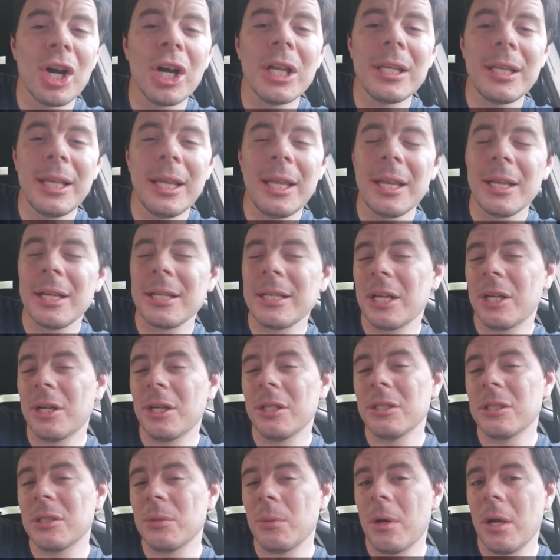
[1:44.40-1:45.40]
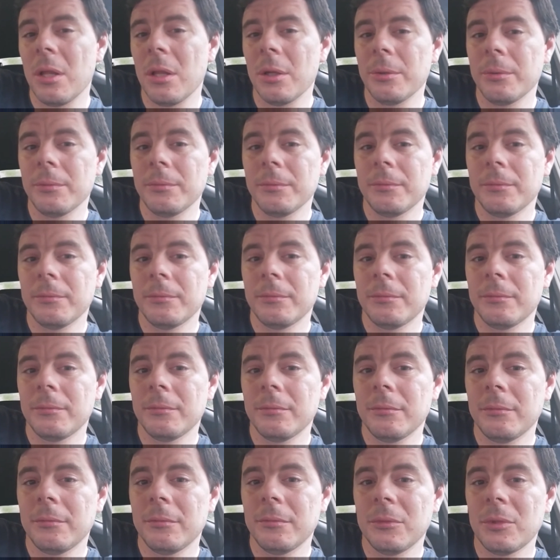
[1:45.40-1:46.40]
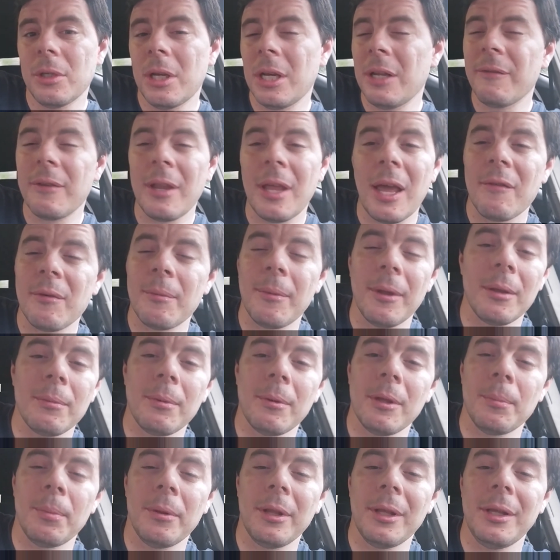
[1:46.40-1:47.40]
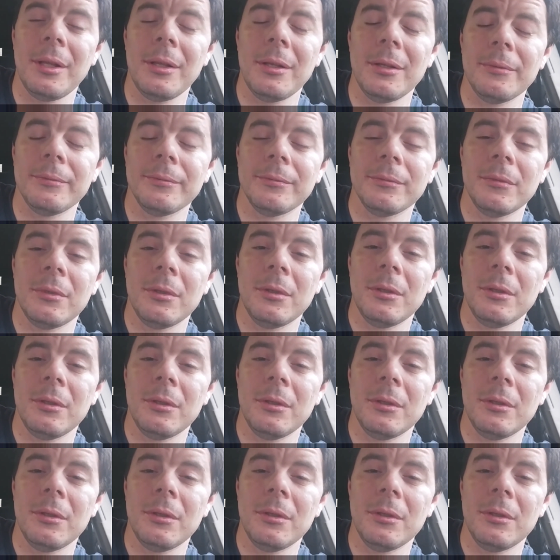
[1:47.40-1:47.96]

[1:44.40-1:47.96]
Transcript: I couldn't eat it because I couldn't swallow. So I didn't even have her make me a plate.